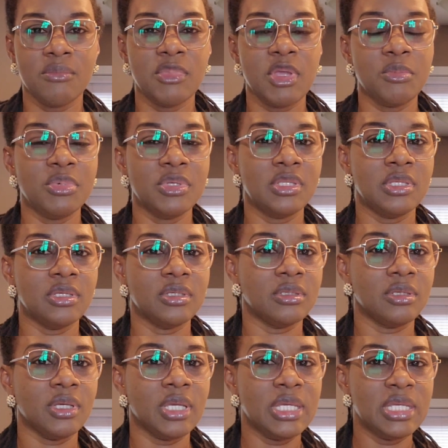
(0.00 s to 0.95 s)
Maybe
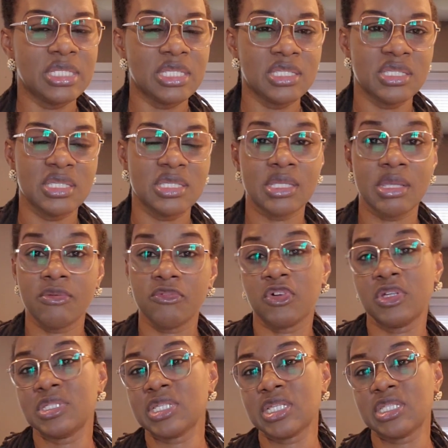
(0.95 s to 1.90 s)
the heating system,
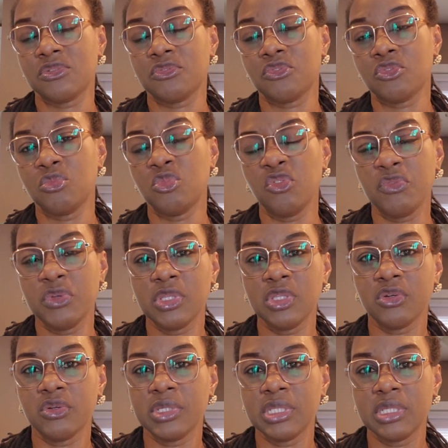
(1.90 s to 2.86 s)
for instance, if you move in
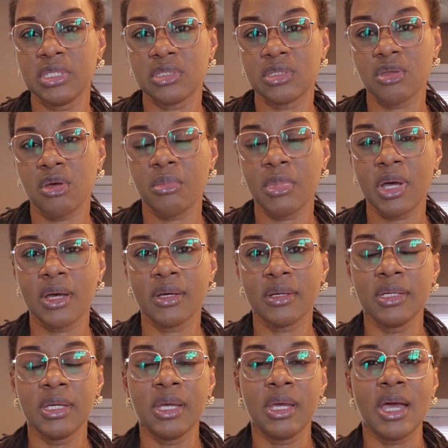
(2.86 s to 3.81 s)
during the
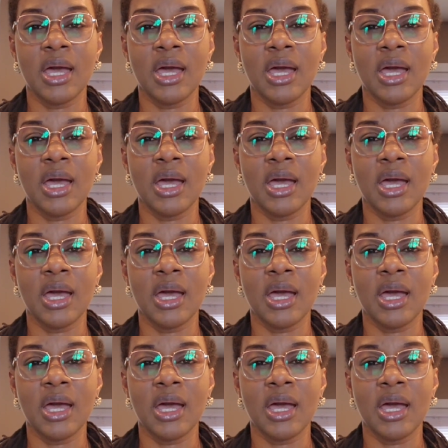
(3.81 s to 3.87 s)
summer